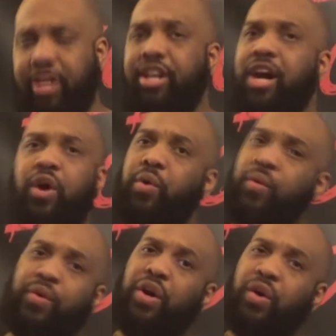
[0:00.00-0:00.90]

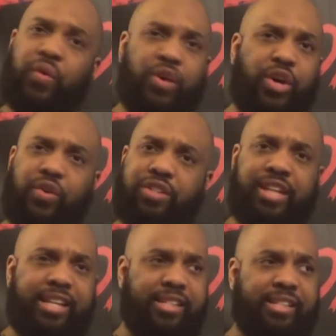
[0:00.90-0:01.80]
No.
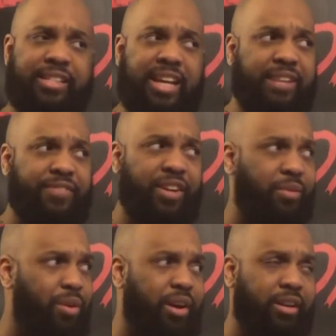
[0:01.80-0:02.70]
Jason's not afraid
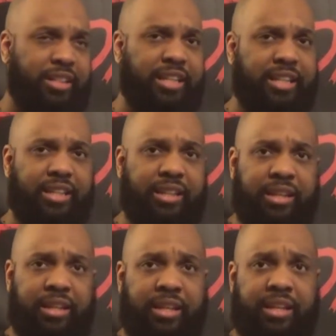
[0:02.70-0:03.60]
of water because he
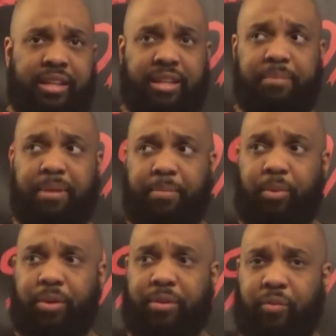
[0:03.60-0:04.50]
killed
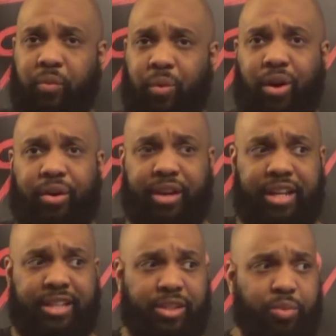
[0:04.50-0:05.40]
people in water.
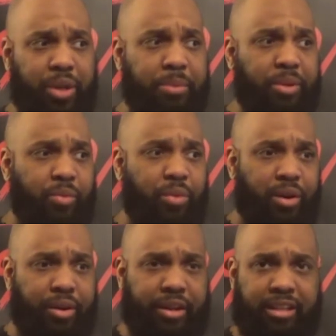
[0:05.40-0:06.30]
He's swam in
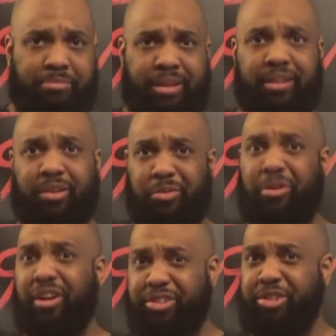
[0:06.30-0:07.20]
water. He's been
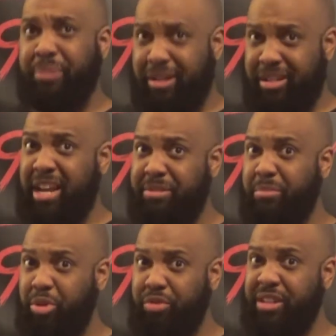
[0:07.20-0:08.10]
underwater so many times
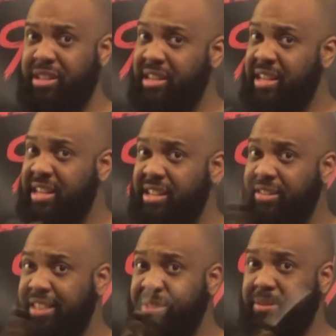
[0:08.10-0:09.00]
in movies.
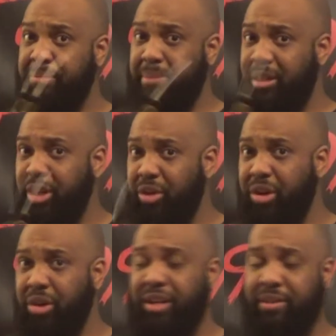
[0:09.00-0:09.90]
So this was a big
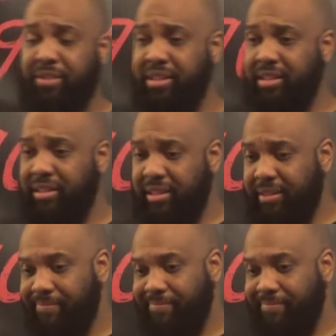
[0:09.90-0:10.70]
no-no. That was sucked.